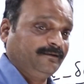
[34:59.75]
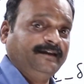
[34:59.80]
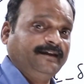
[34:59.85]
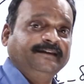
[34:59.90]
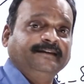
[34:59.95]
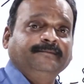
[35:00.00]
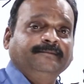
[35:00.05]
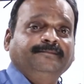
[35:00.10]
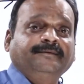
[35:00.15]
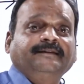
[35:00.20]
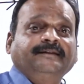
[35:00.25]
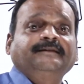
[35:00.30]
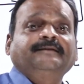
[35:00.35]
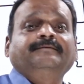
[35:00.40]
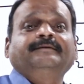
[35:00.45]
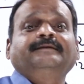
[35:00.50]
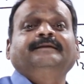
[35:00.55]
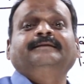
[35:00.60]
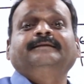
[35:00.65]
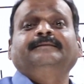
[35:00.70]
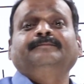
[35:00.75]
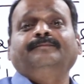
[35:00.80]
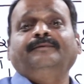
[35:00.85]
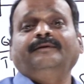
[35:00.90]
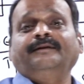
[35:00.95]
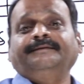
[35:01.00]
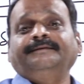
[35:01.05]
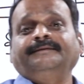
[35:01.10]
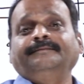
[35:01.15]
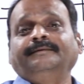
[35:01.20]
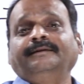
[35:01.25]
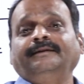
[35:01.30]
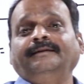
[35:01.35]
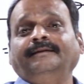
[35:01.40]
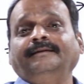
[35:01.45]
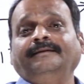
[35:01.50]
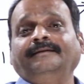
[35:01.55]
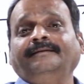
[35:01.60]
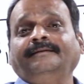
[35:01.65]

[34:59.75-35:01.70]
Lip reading: high temperature, which is impossible.